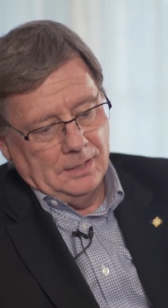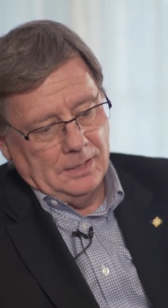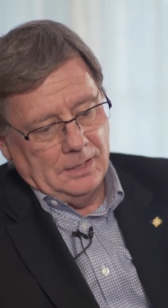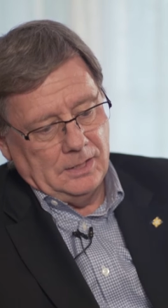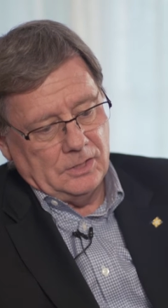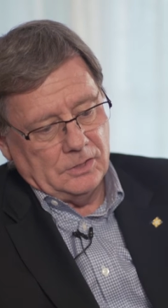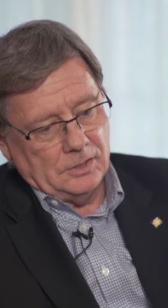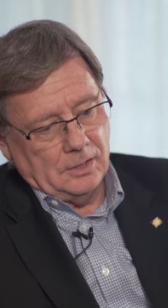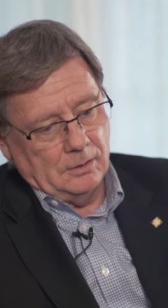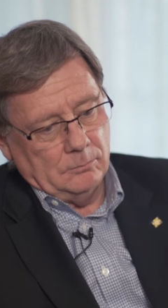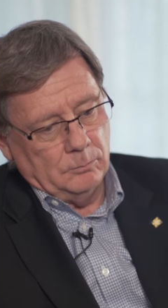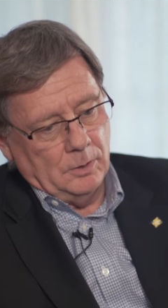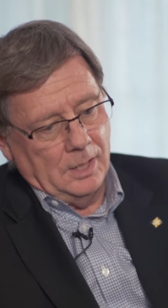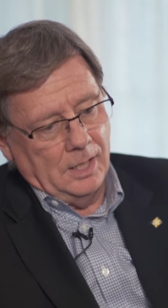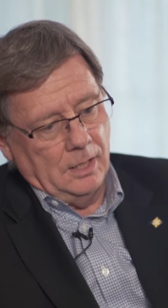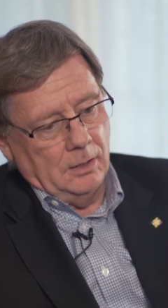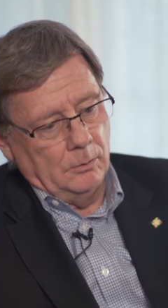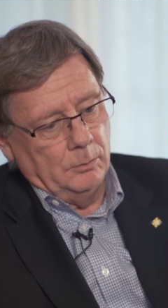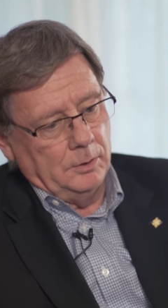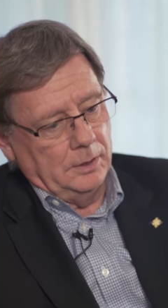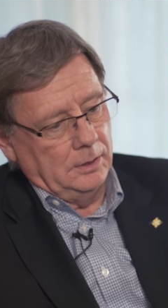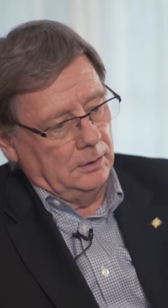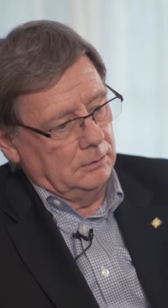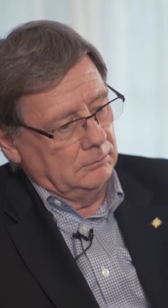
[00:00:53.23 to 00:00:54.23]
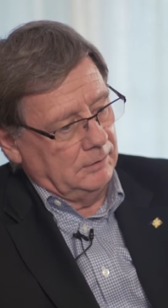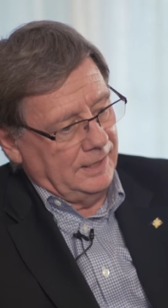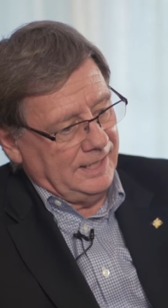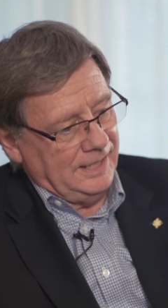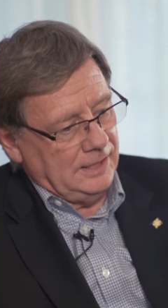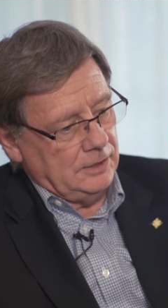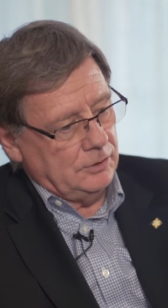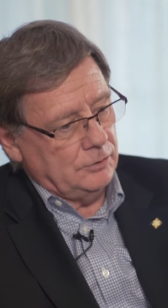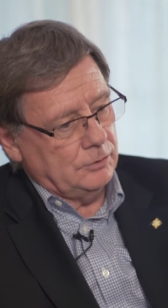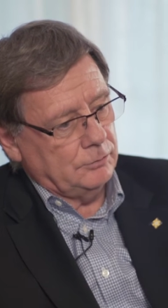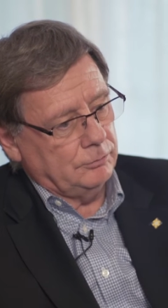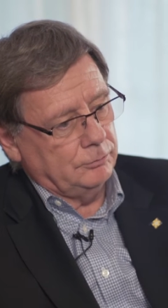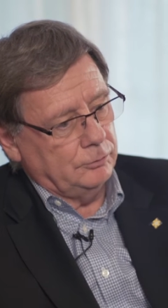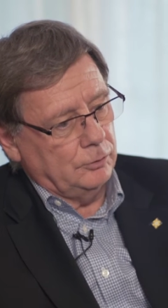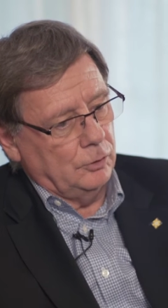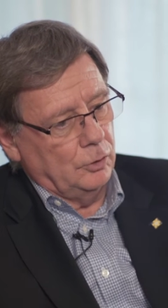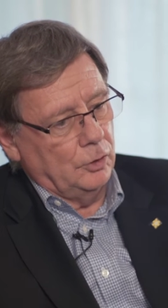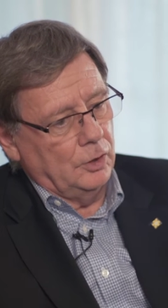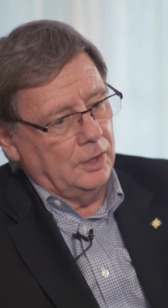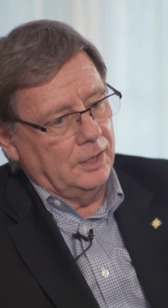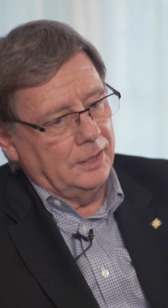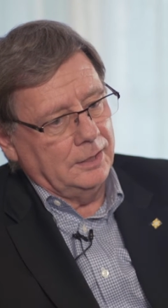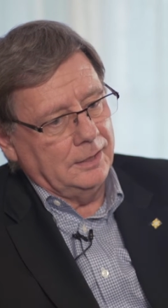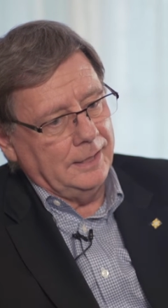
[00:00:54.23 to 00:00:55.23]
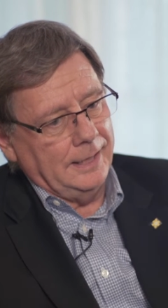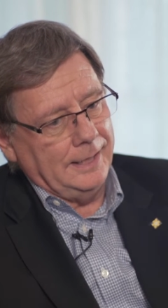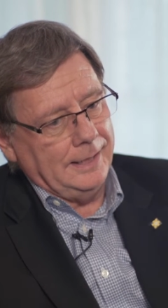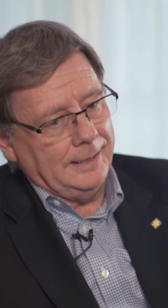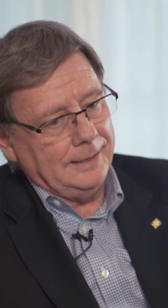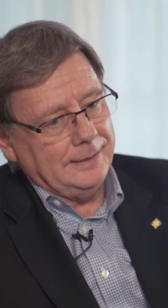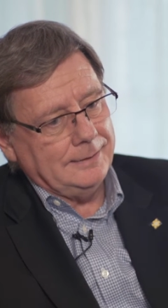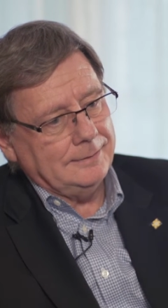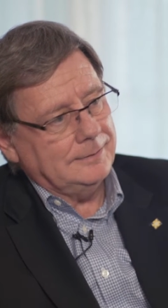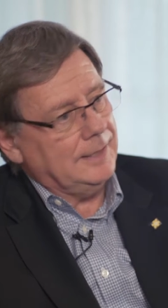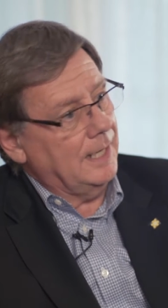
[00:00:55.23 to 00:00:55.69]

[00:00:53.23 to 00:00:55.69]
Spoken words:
He said, well, we'll arrange for a